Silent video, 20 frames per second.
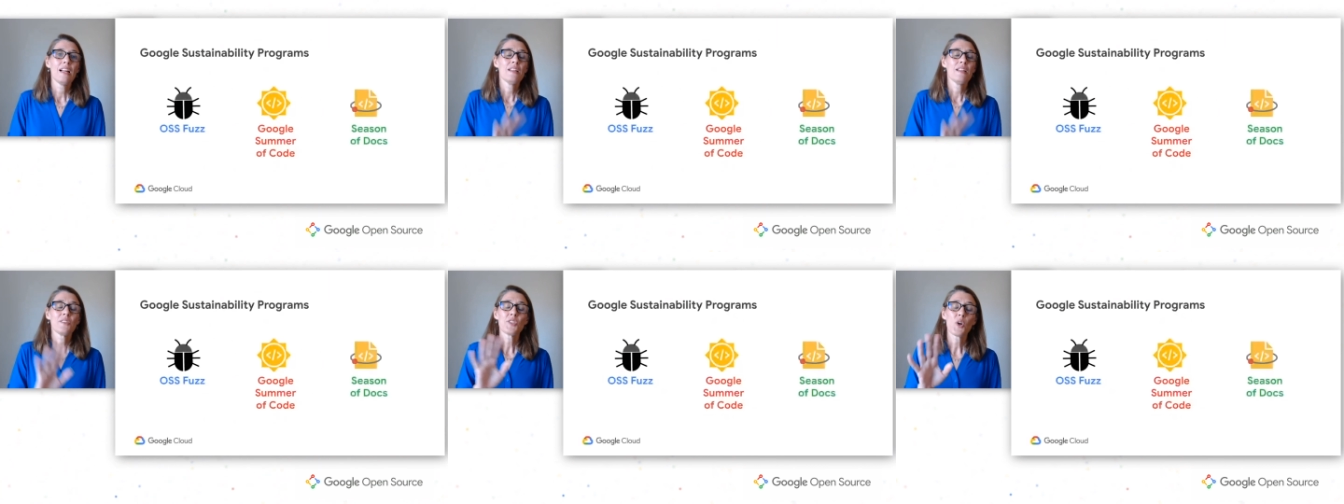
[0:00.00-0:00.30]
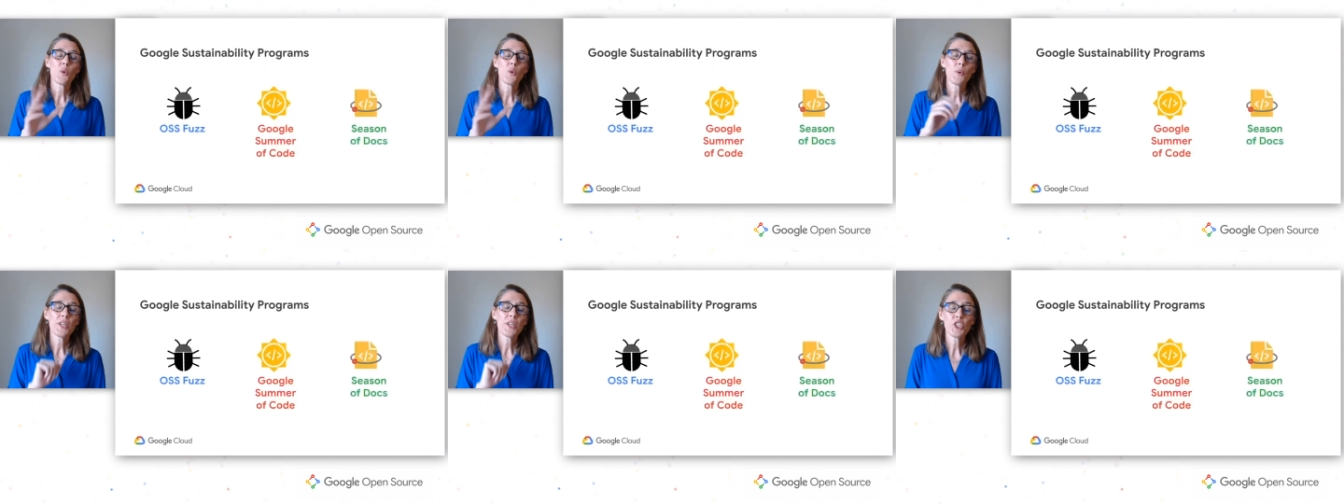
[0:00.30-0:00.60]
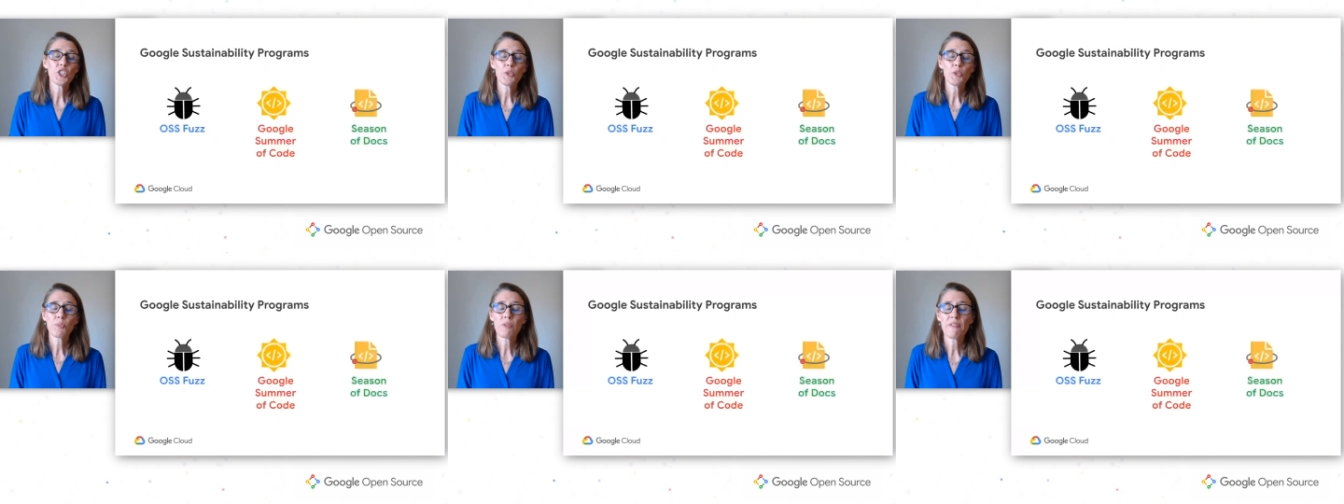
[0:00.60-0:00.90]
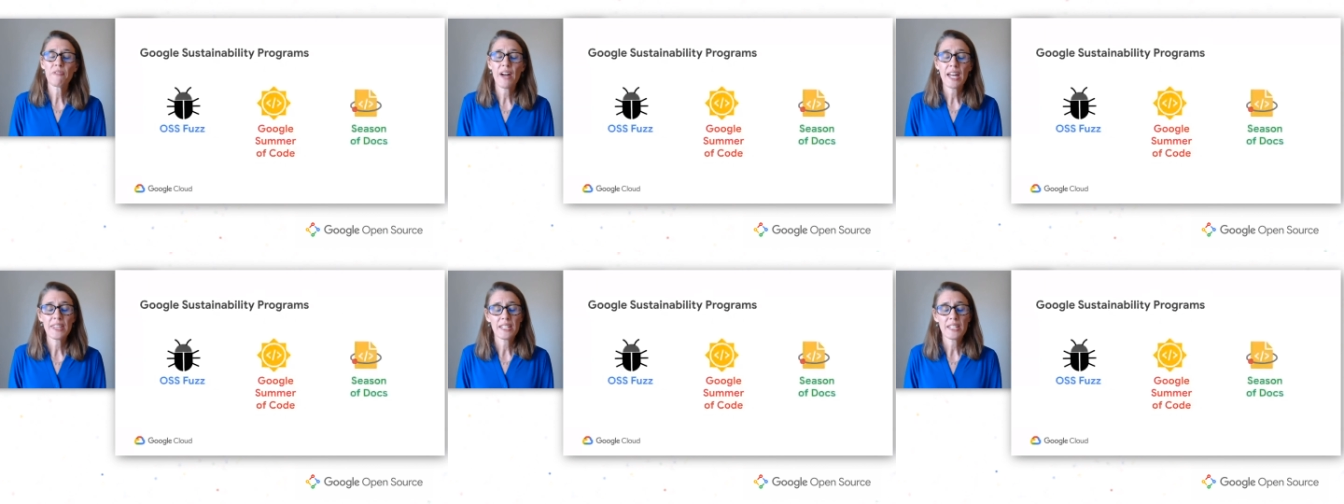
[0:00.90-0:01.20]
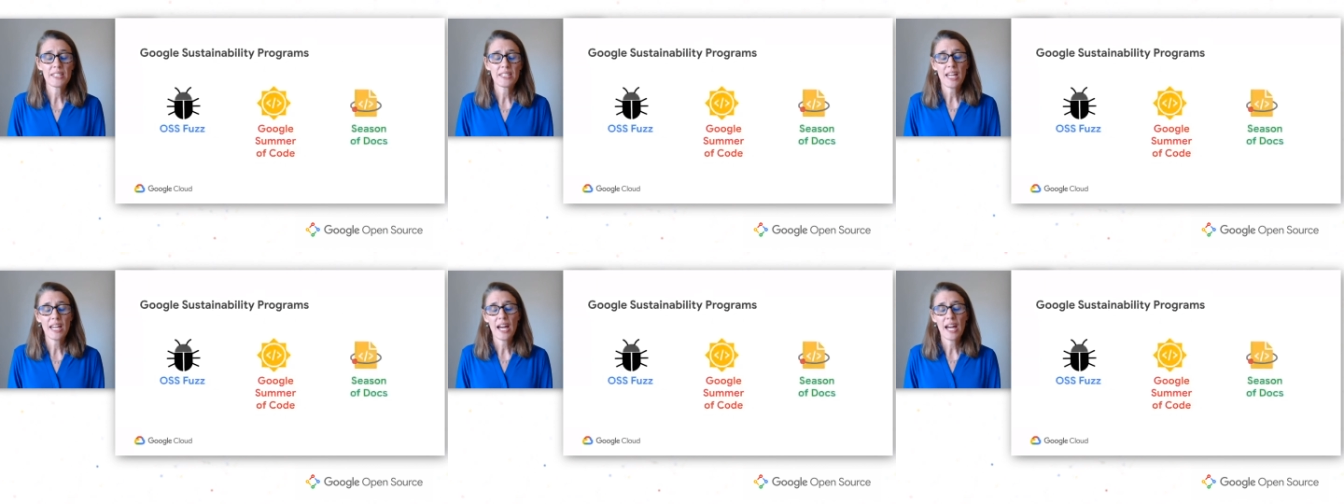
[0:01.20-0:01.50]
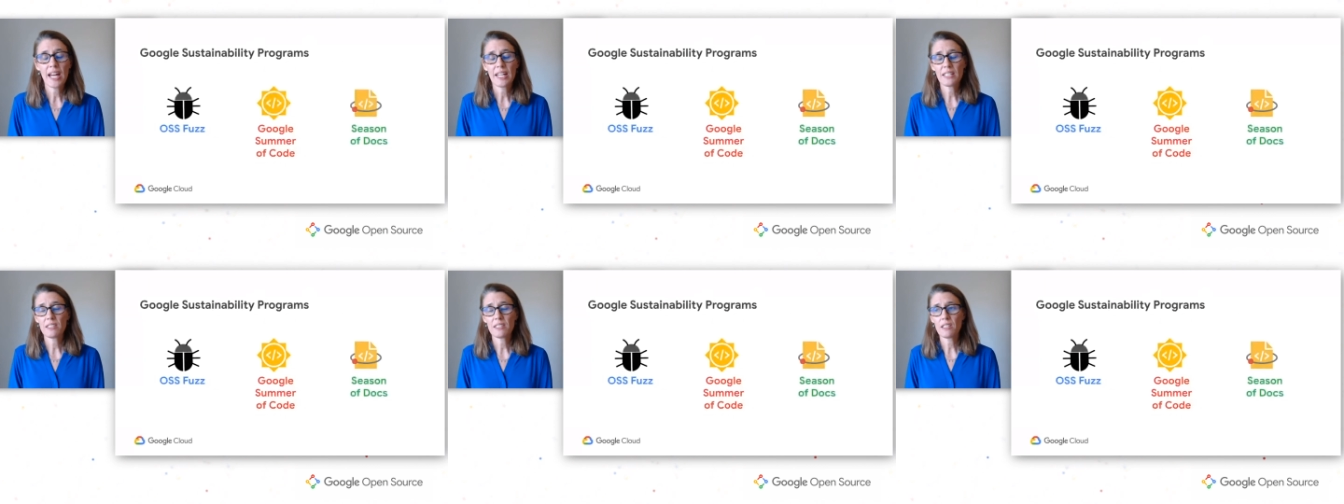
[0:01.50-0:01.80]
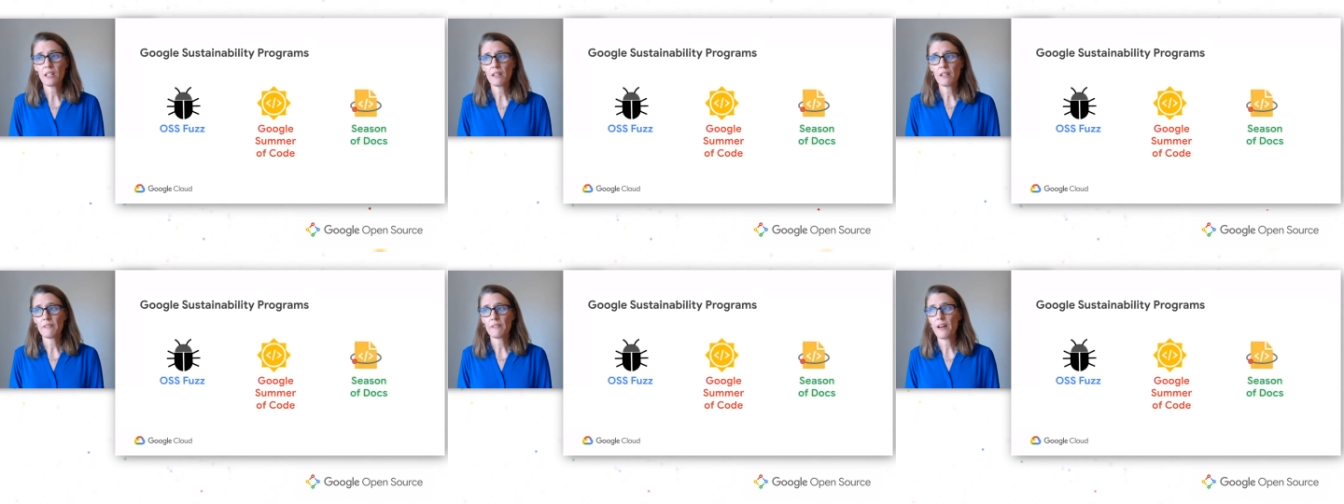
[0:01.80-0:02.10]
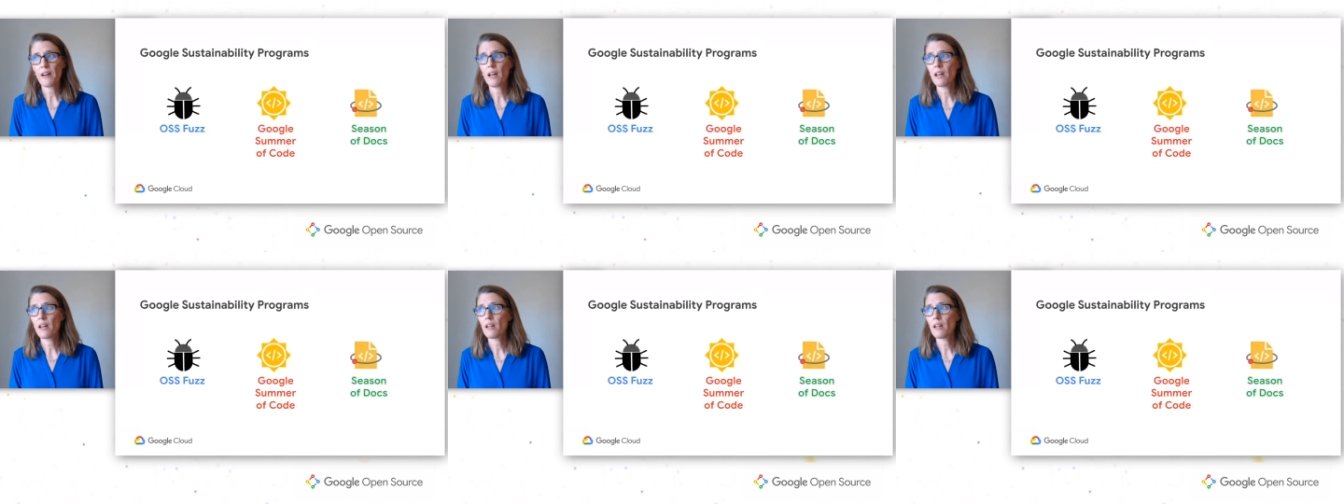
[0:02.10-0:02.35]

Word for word: So we do provide these kinds of